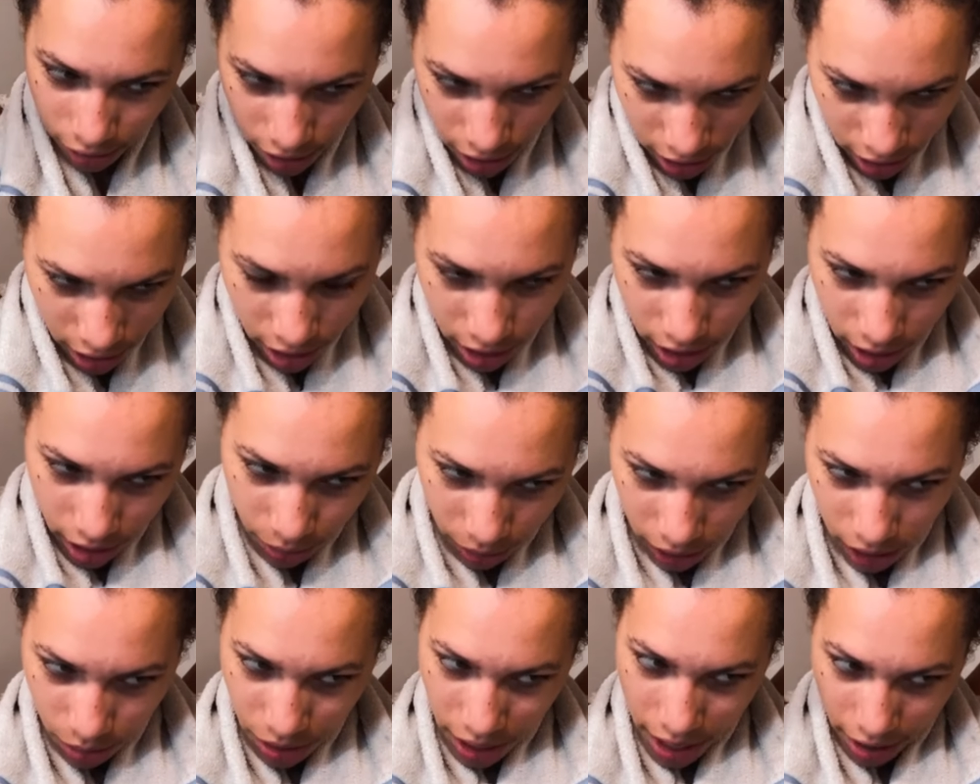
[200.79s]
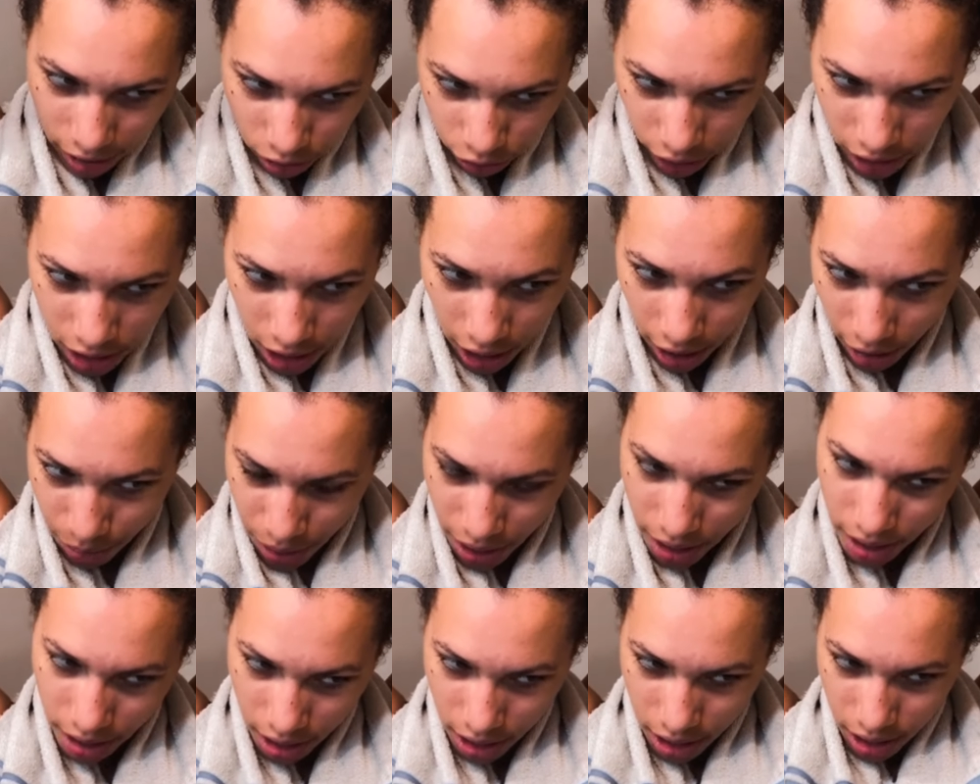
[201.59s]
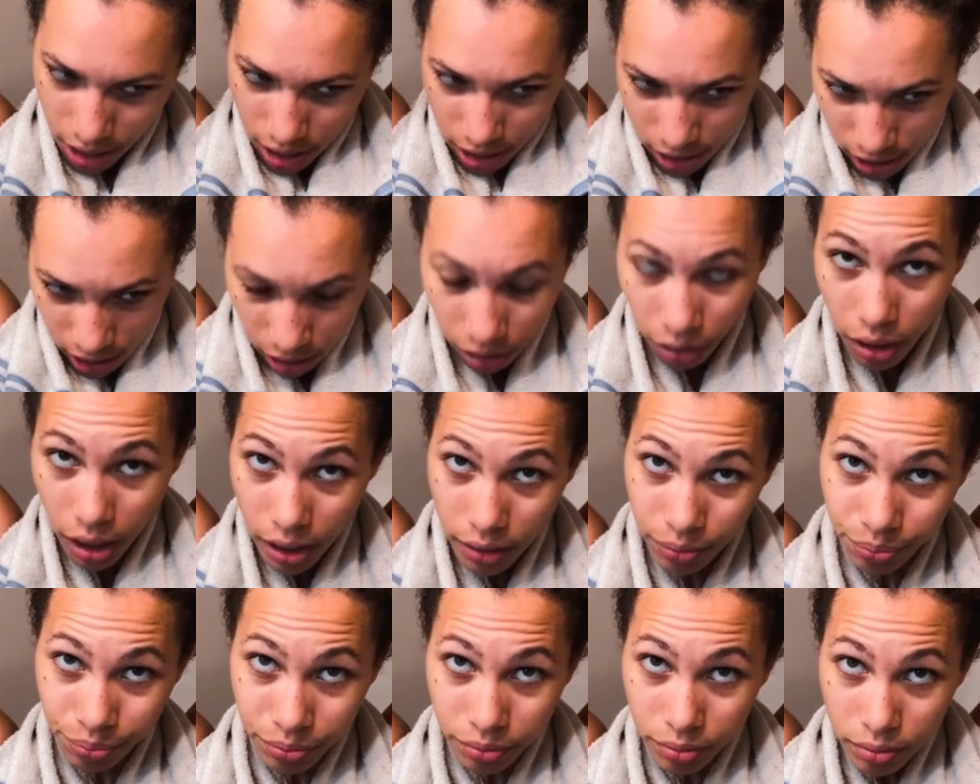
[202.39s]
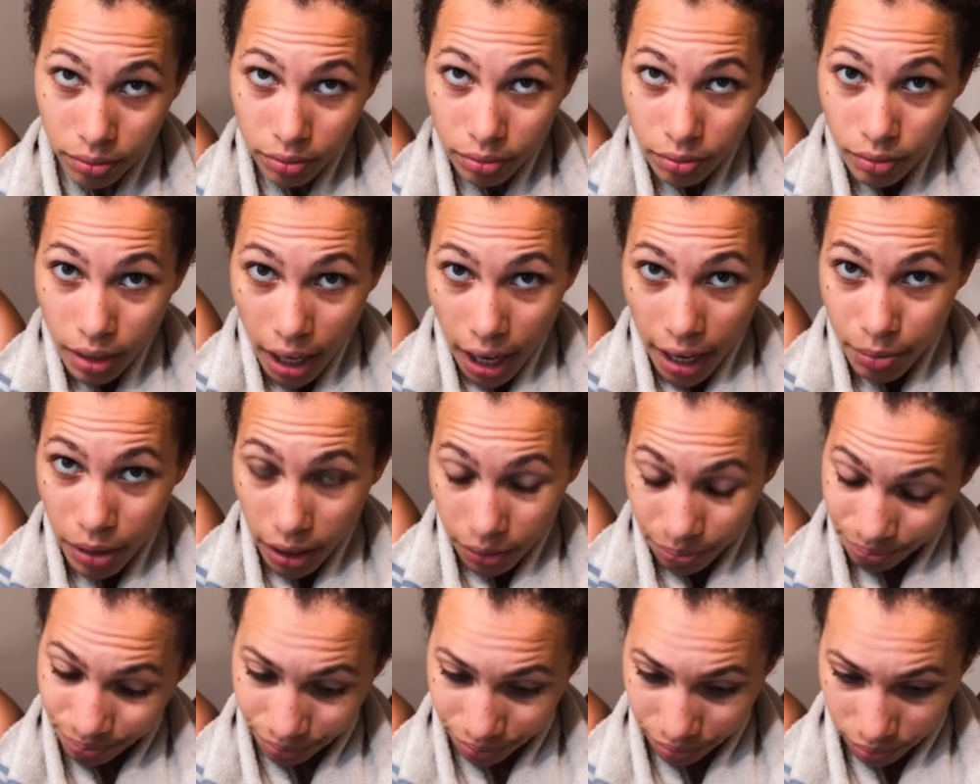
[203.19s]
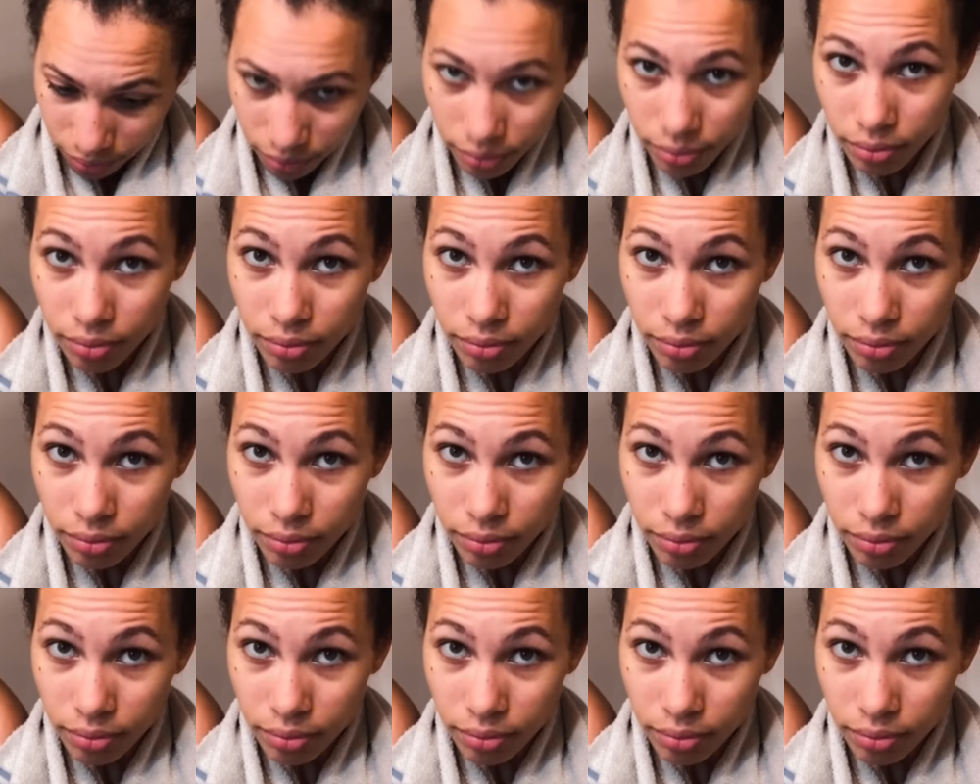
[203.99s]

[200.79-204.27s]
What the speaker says: So this is a bit of a workout, and I'm not sure how I would do